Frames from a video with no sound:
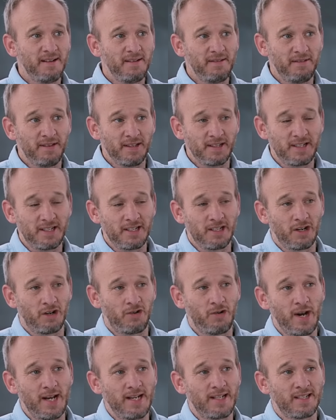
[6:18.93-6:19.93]
this is a
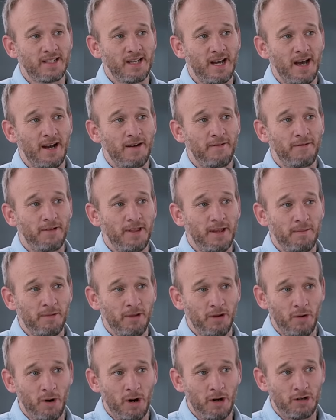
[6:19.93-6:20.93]
great sign for them in
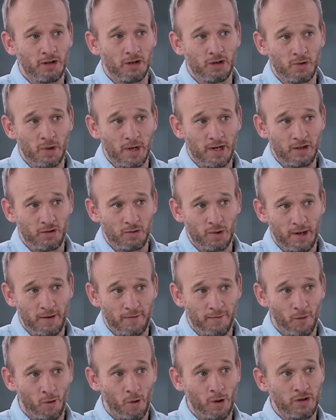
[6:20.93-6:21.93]
the road to
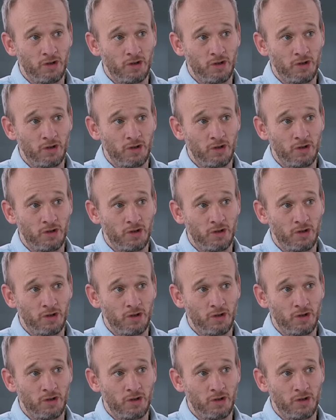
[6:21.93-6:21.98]
2024.